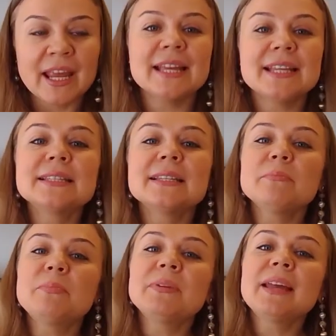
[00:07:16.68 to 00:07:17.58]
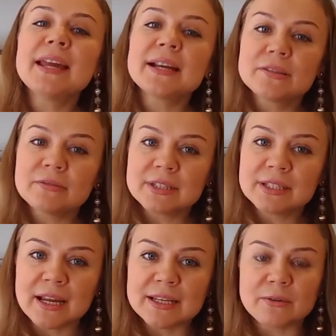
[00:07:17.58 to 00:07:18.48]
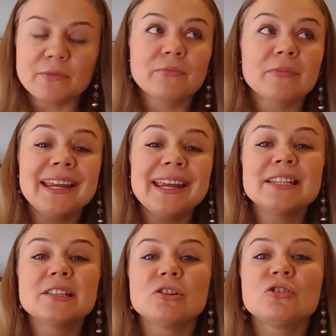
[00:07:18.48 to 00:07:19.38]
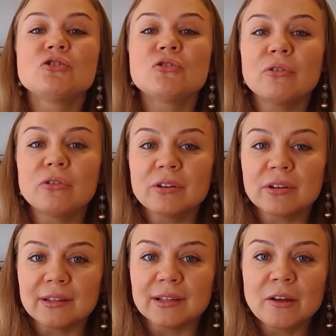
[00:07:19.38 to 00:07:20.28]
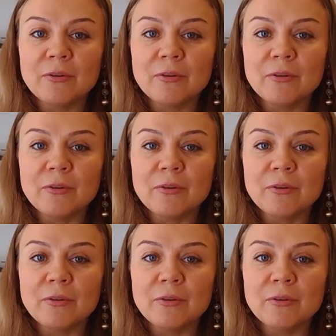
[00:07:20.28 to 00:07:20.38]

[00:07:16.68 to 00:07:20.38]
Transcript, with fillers: A simple exercise of creating a journal